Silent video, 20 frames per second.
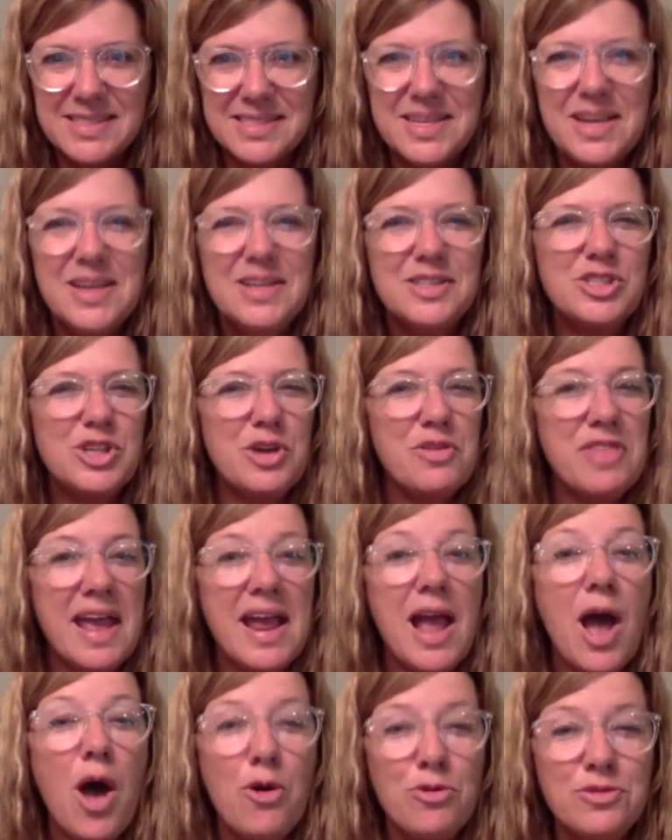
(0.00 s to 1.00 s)
So
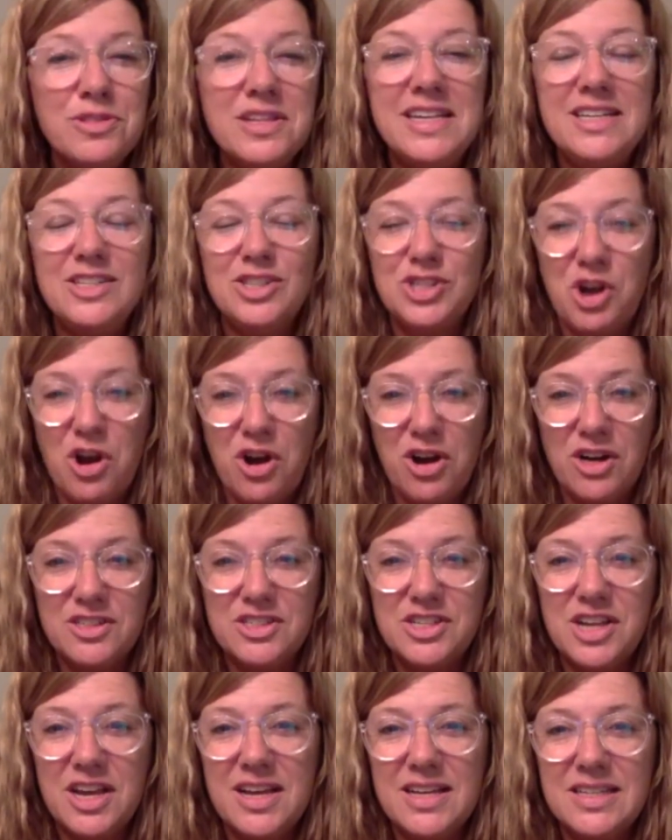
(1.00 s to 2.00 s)
they only
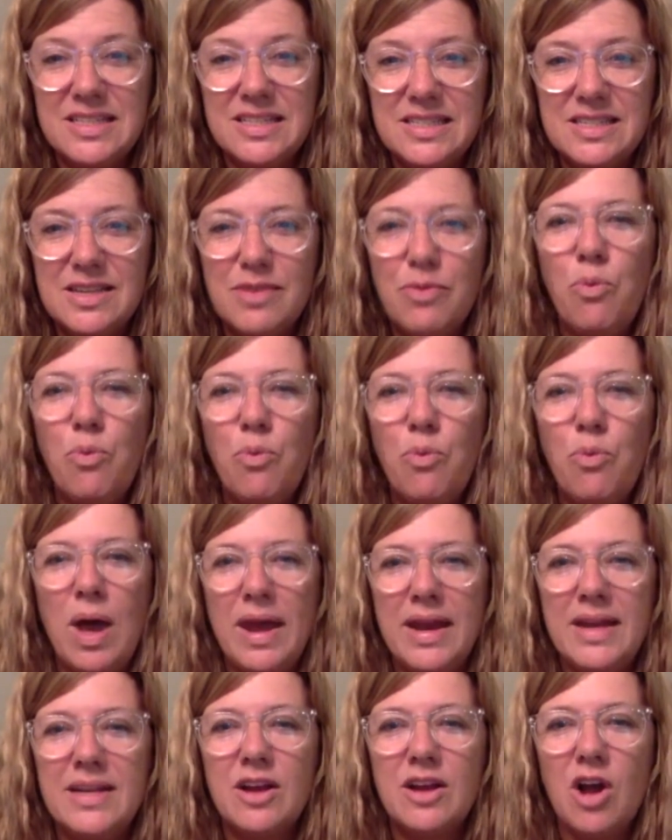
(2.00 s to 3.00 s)
charge us
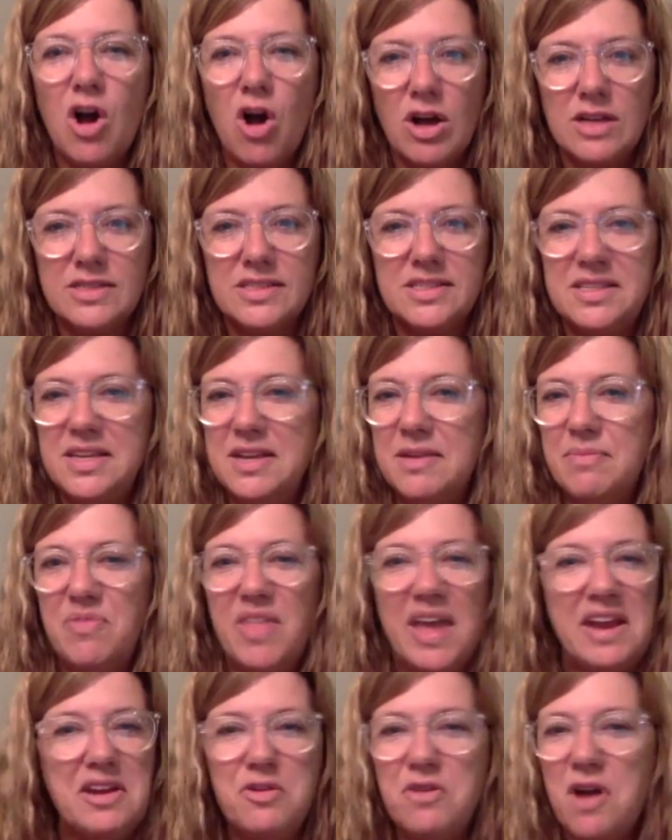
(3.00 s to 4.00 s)
what it costs them.
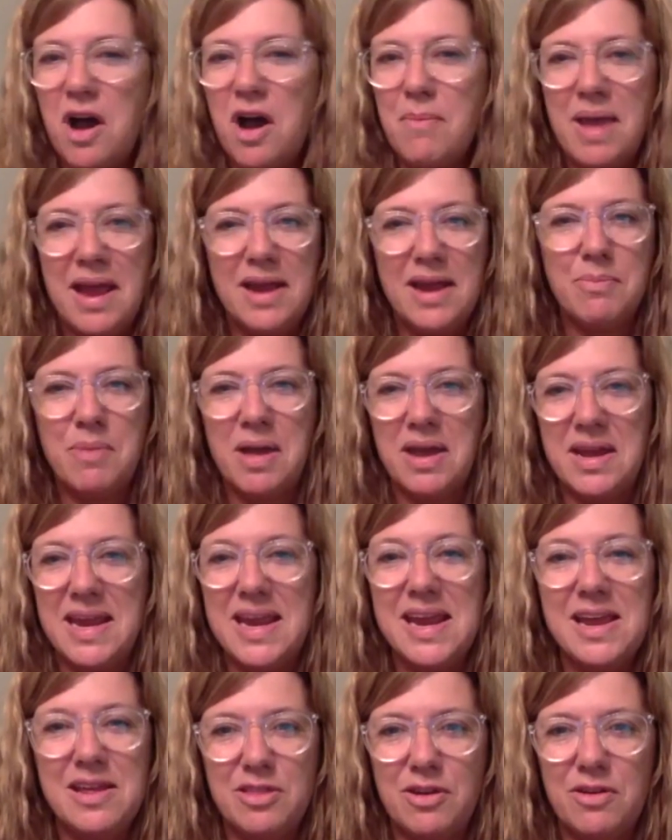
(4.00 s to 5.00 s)
They do not make money
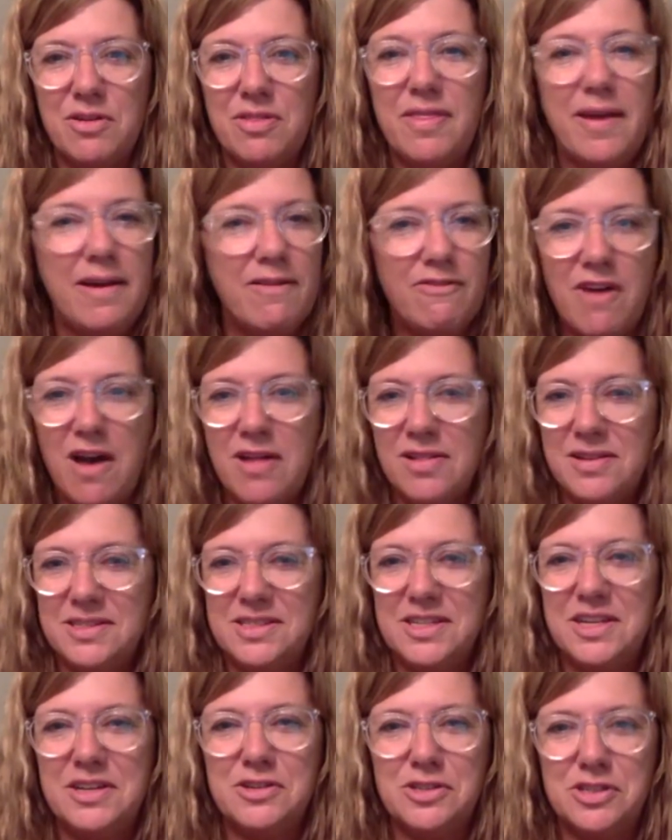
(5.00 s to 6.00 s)
either. They're
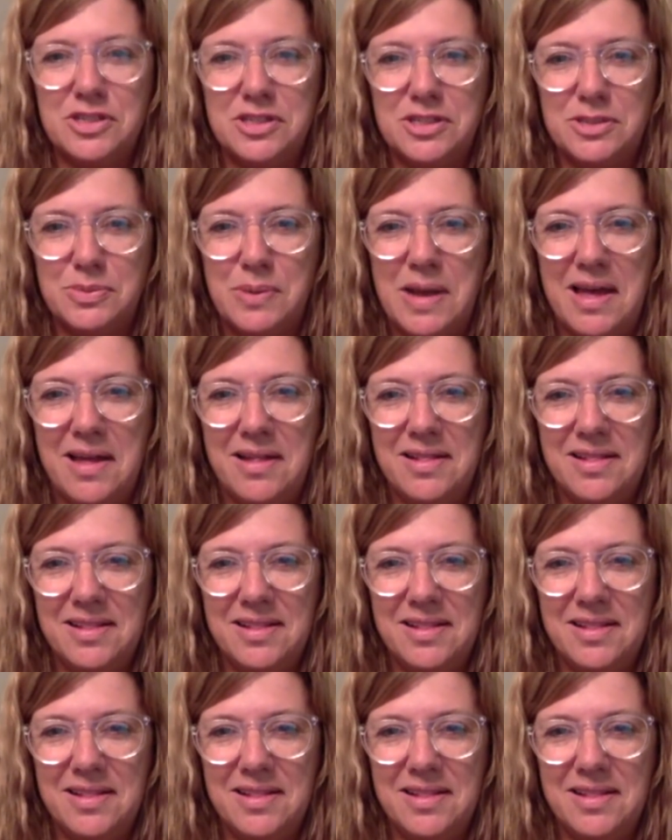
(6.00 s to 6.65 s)
volunteers as well.